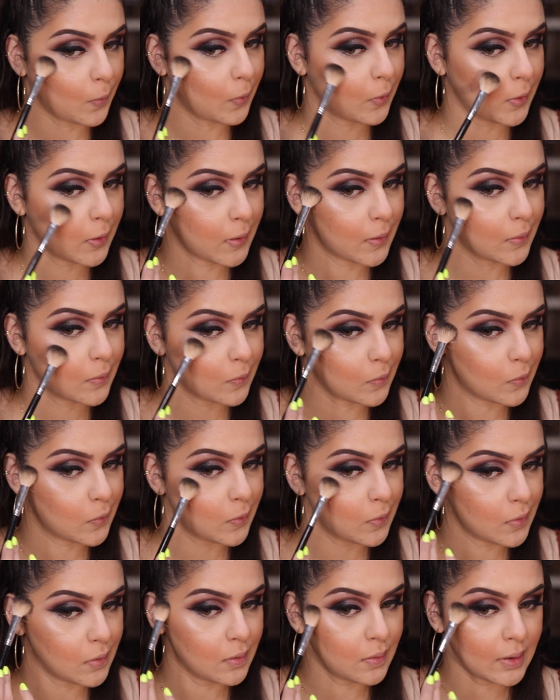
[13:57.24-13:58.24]
Like,
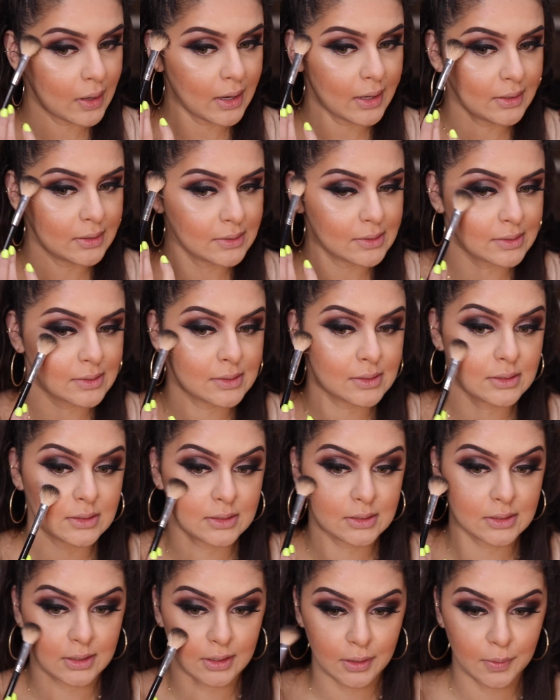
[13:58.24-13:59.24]
do you guys
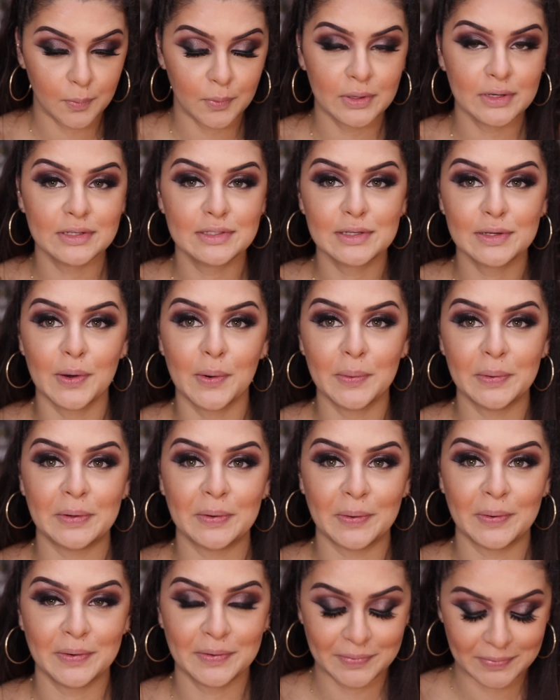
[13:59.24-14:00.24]
see what is going
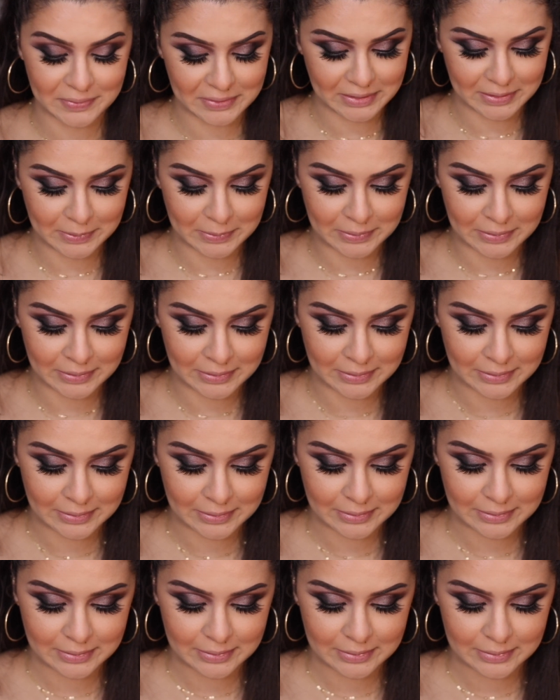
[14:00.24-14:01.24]
on over here?
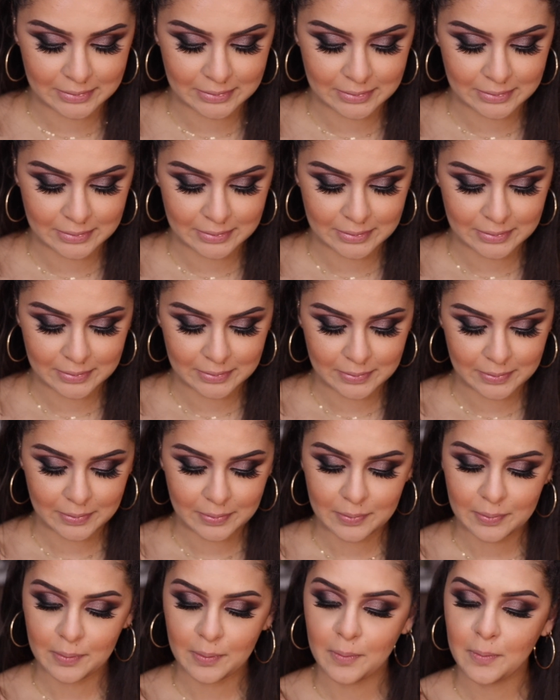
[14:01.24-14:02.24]

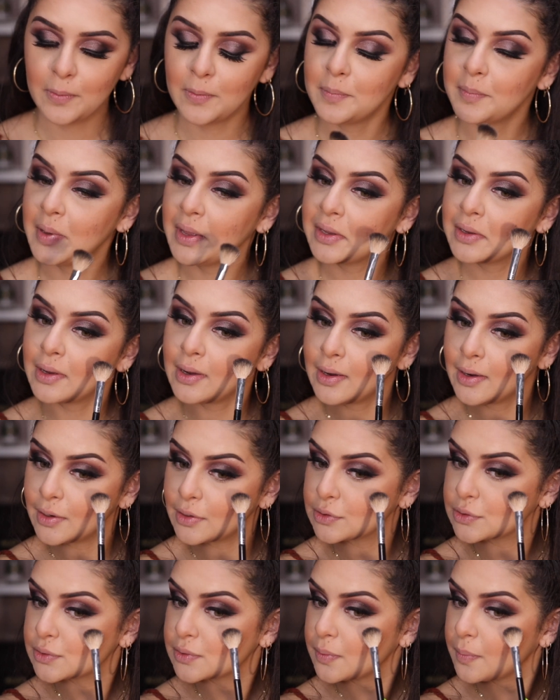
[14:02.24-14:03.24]
Oh my
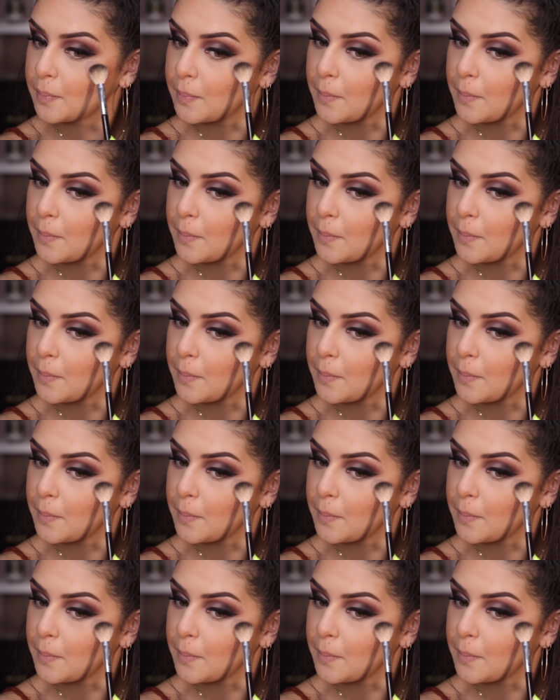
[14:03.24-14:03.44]
gosh.